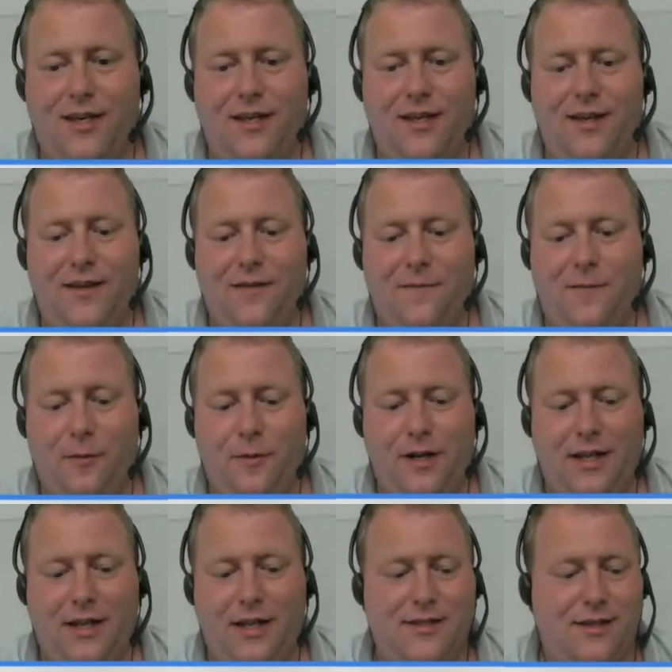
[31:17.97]
And
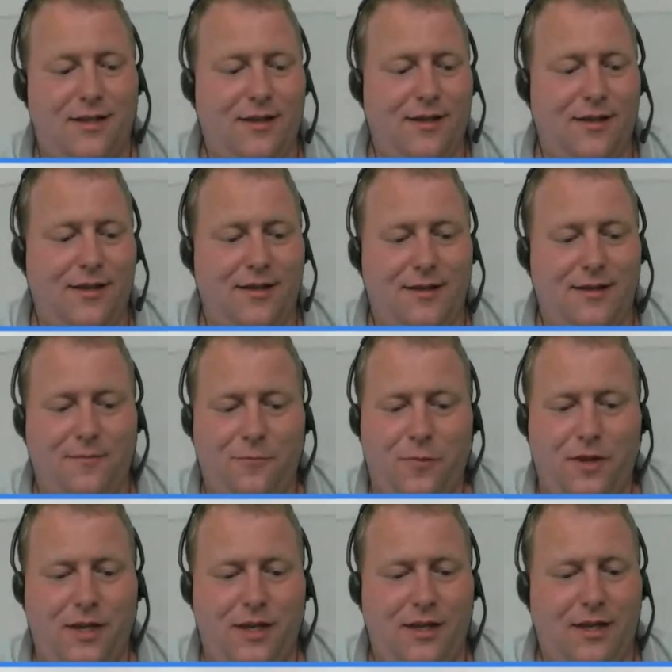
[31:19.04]
for everybody else,
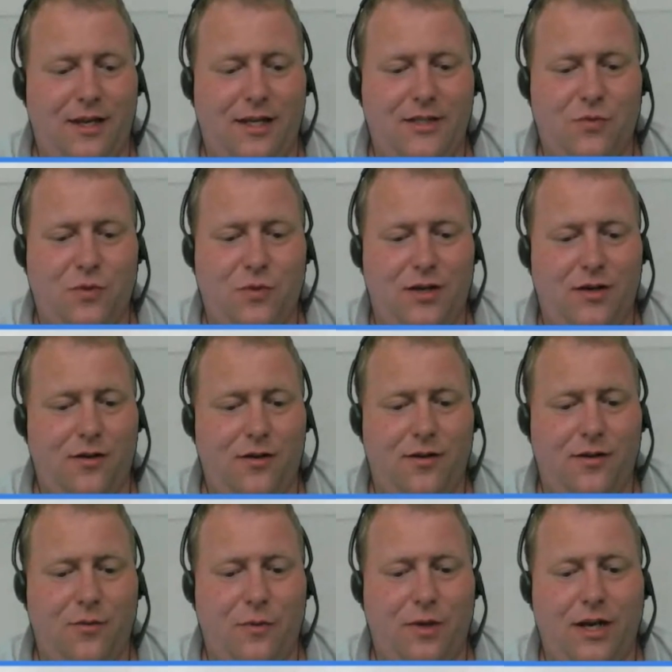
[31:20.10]
within the next
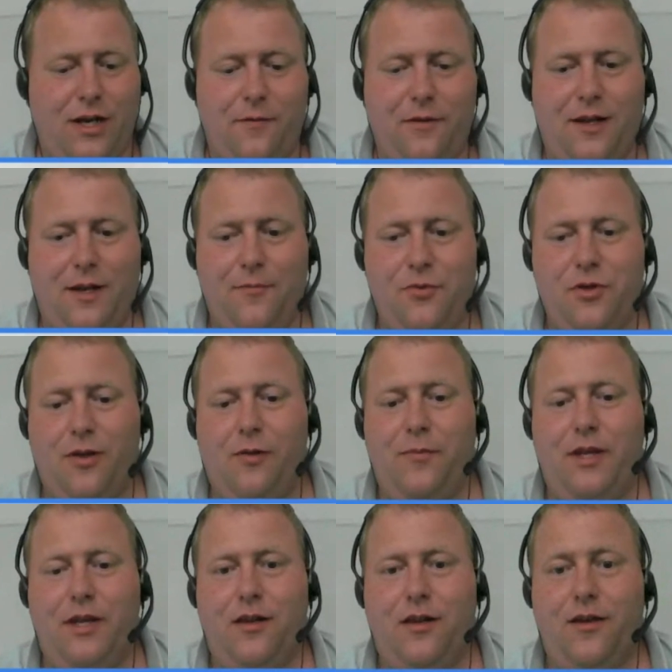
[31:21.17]
week or the week after, I'm
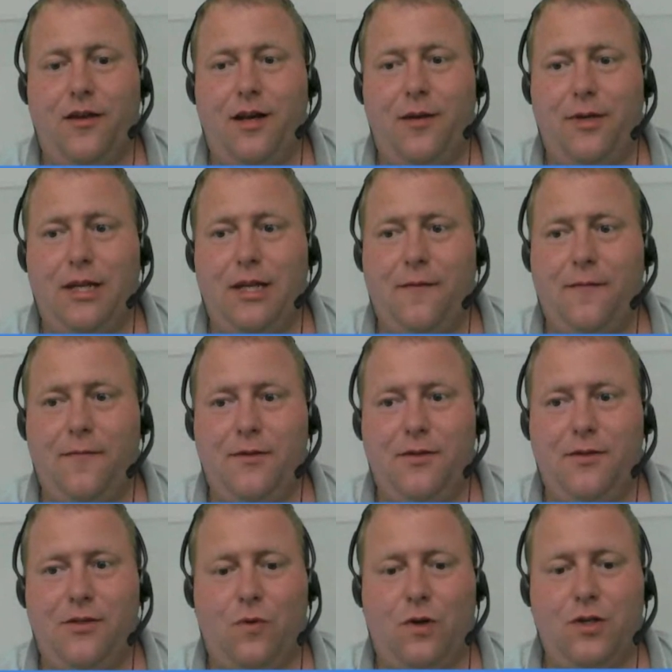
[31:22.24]
sure there'll be another EPiDev.